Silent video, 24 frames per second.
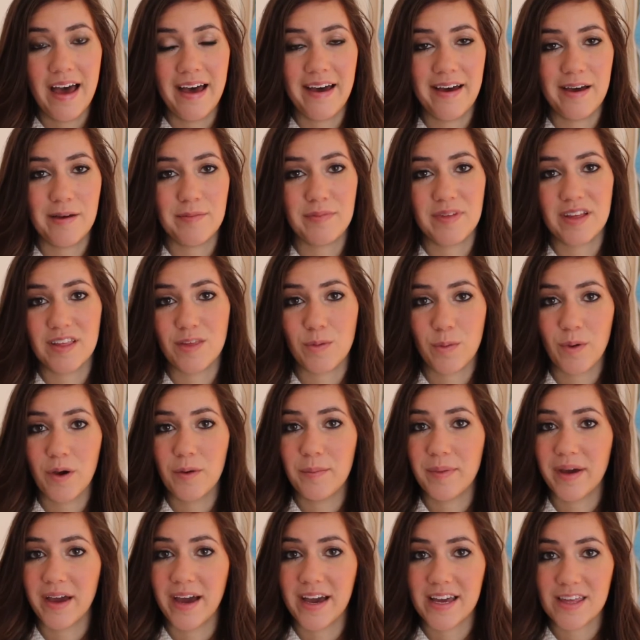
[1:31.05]
Um, that's where
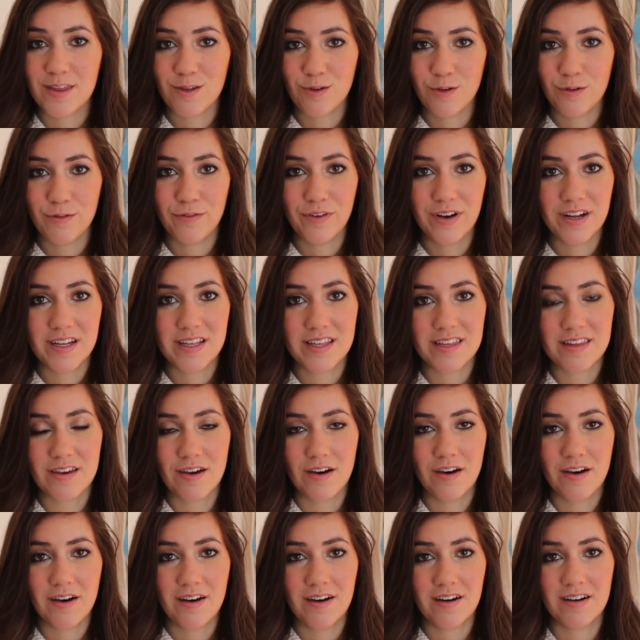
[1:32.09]
all my high school friends
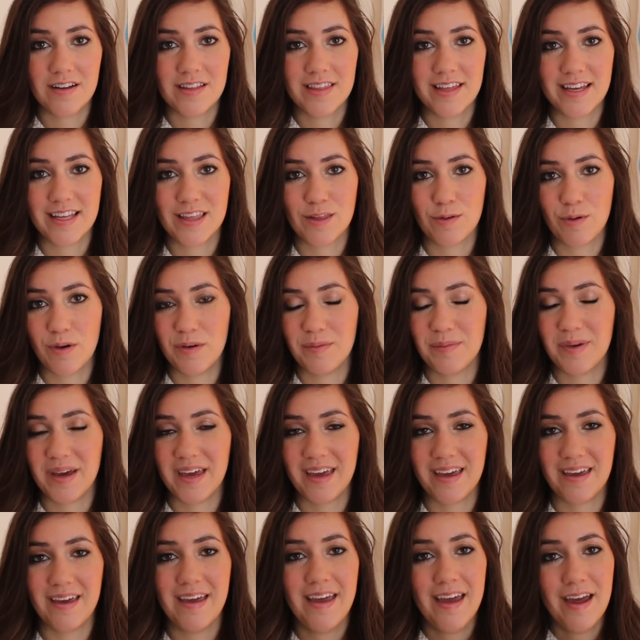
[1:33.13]
are. That's where
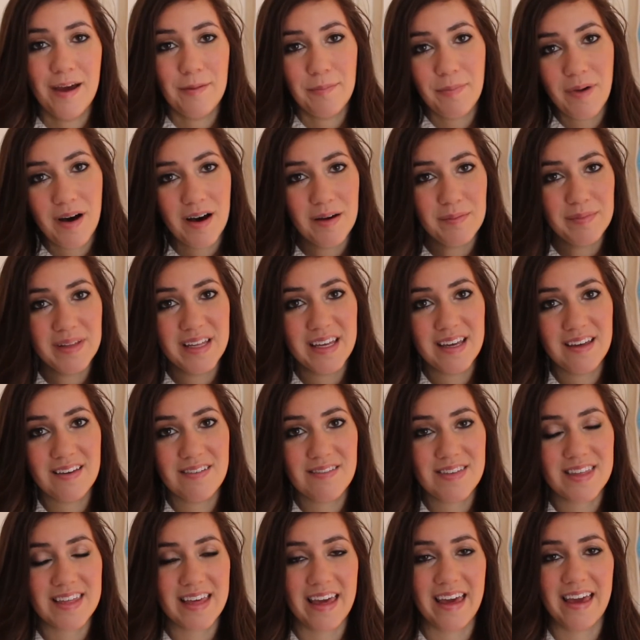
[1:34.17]
my mom
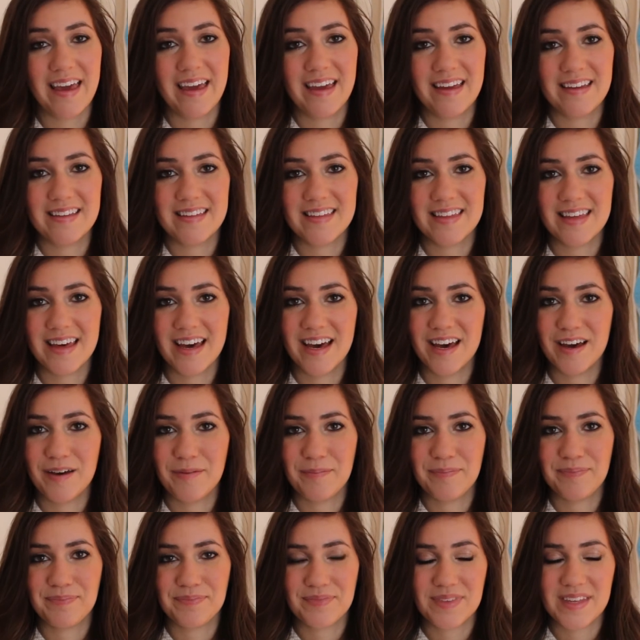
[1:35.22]
lives and
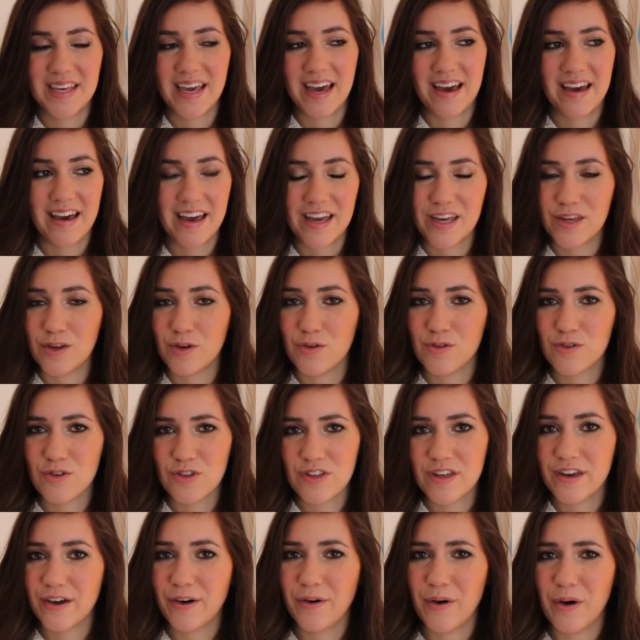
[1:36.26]
um, yeah, I
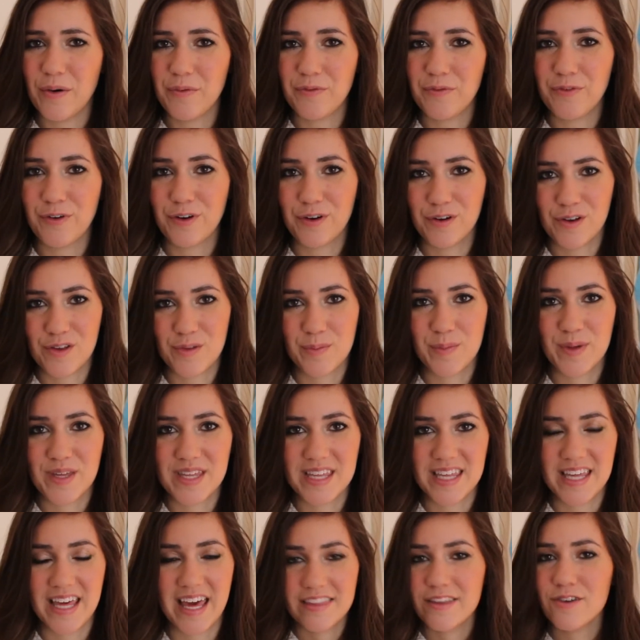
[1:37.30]
usually go home for
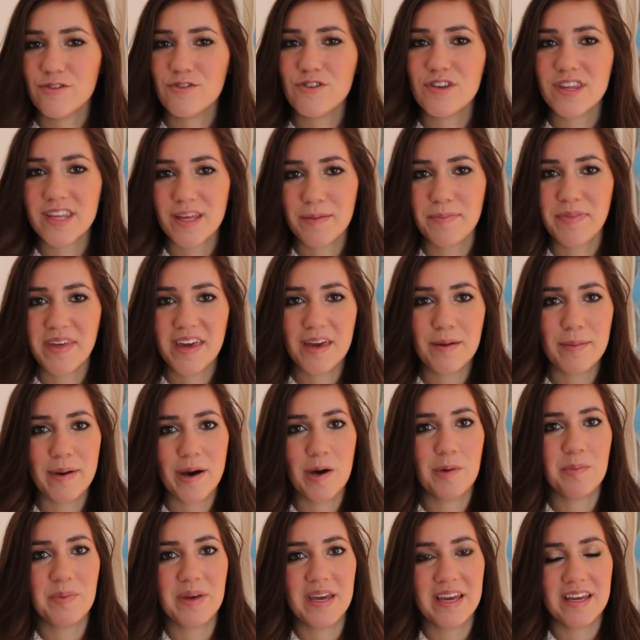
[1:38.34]
Christmas. There's just something
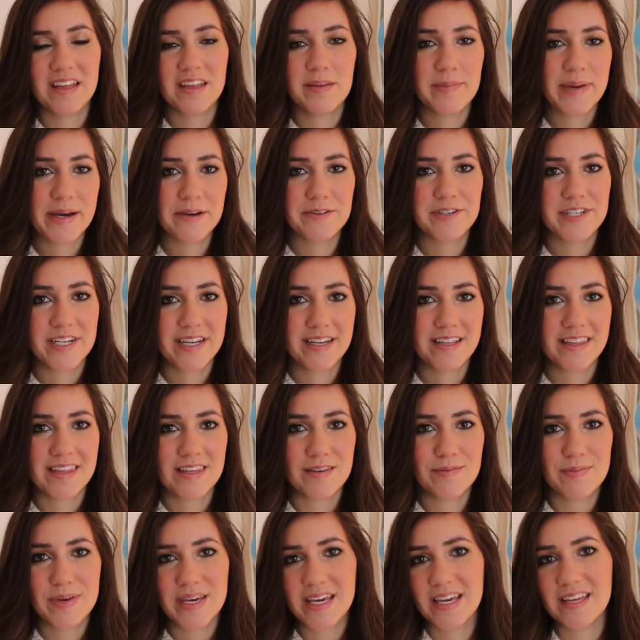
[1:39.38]
about being in the mountains
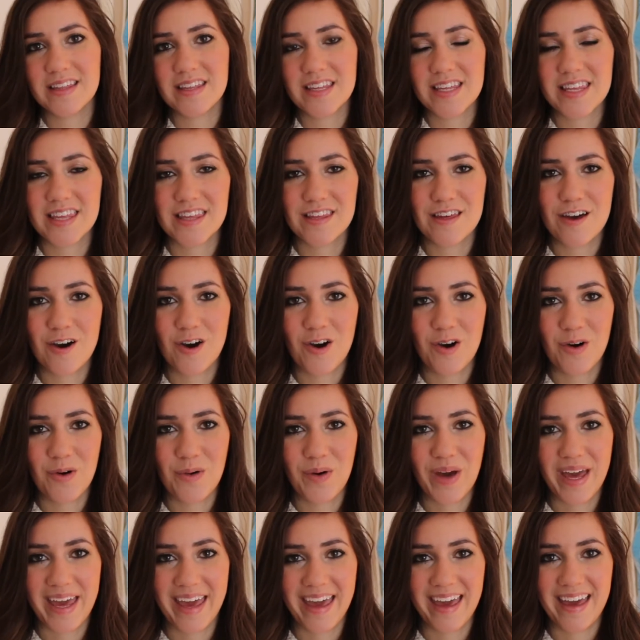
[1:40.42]
and being in the snow
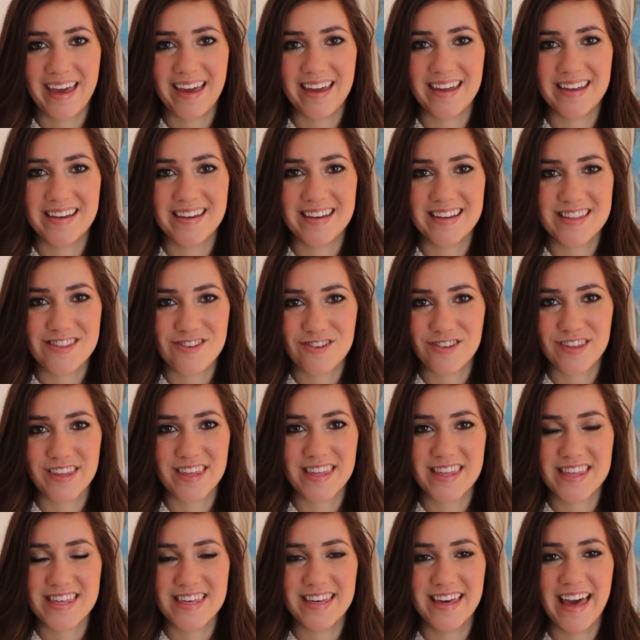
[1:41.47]
and
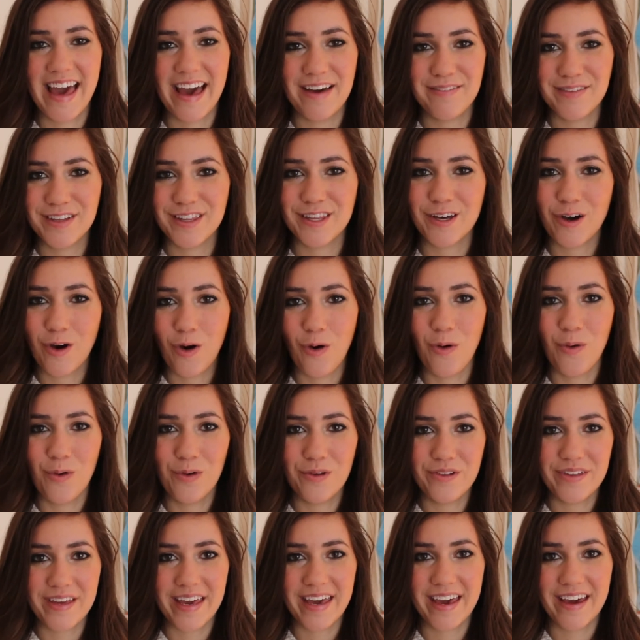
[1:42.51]
just having the
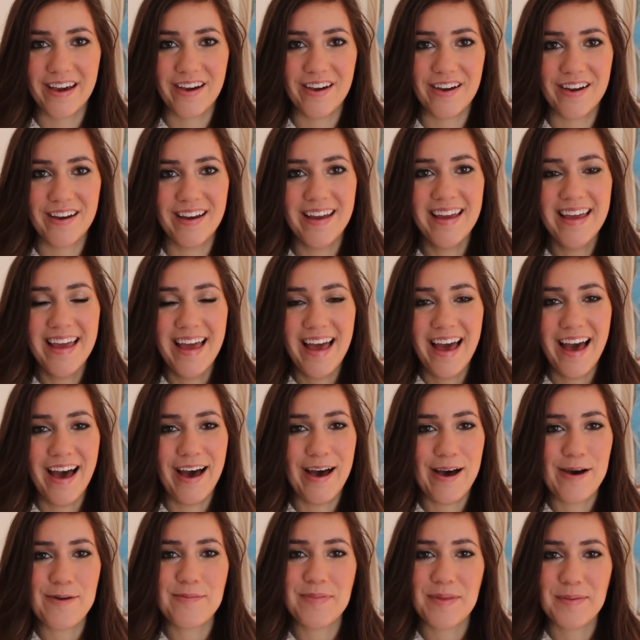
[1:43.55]
cold air
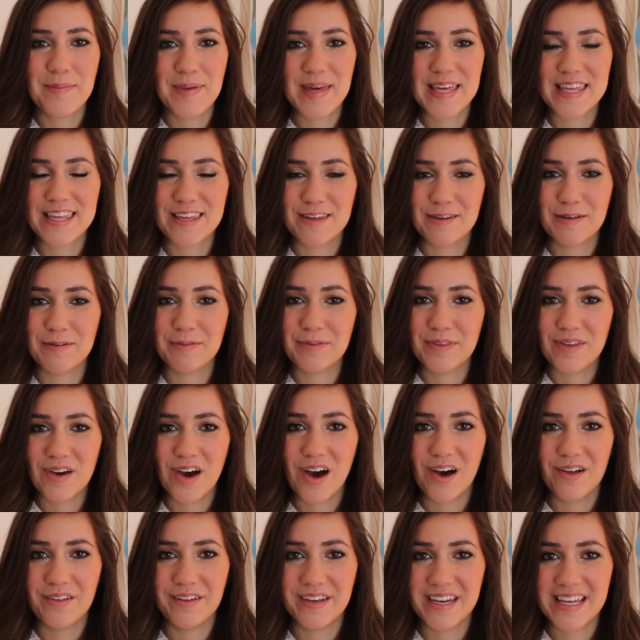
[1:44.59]
um, that makes it, the
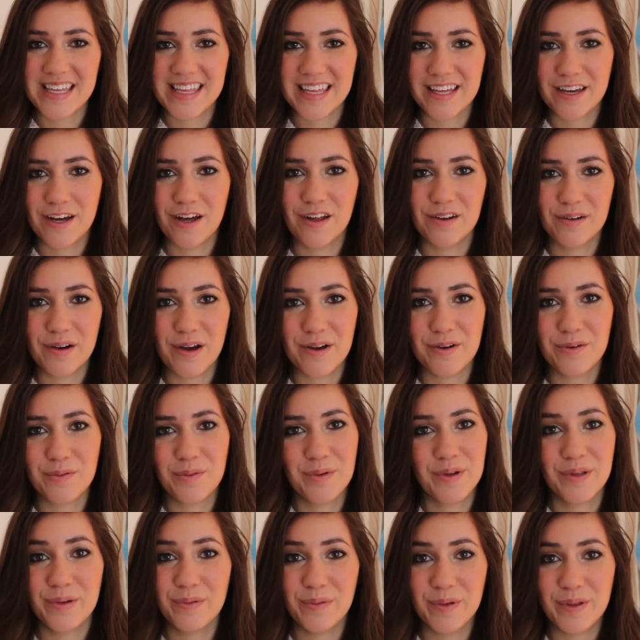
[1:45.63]
holidays in Colorado
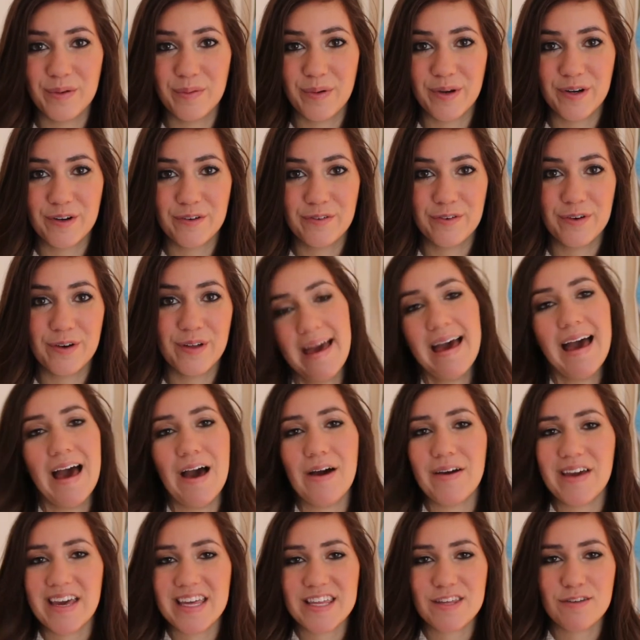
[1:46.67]
really, really wonderful.
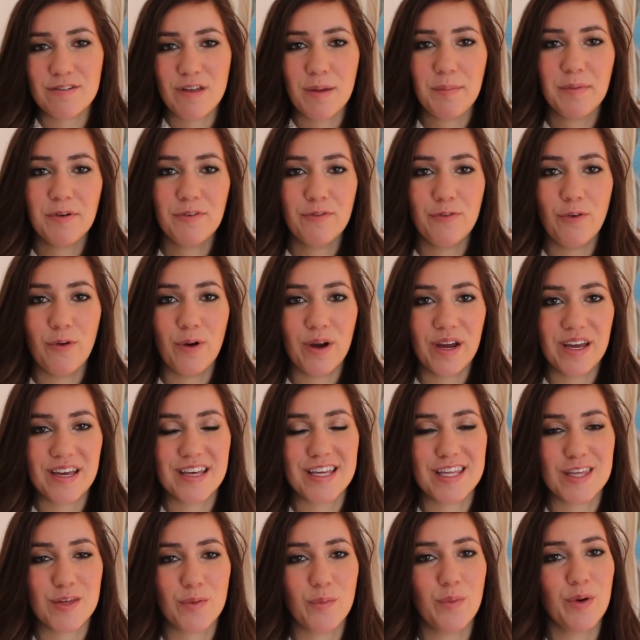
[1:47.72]
Okay, so number four
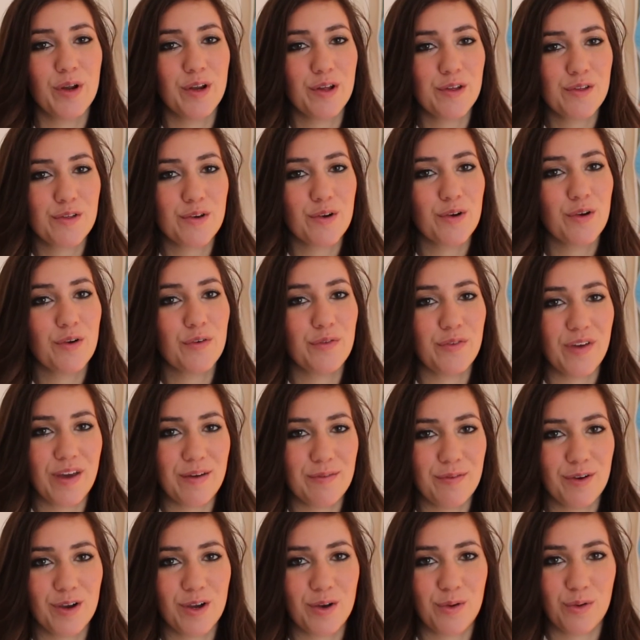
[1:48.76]
is what is your
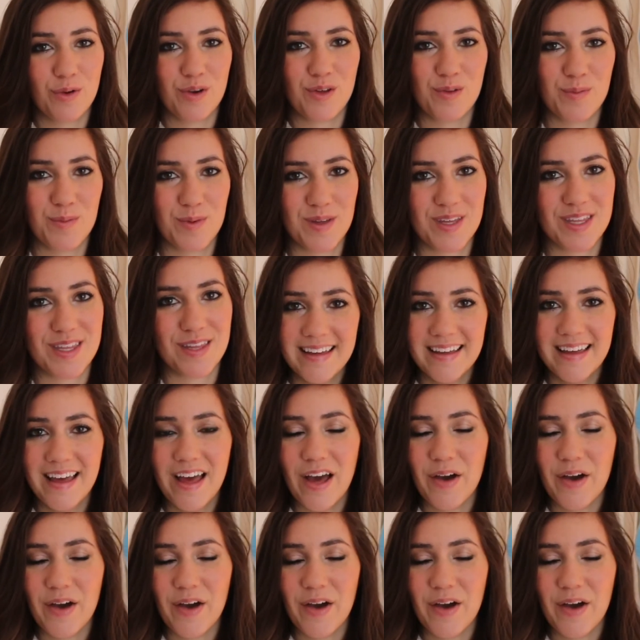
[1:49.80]
favorite Christmas?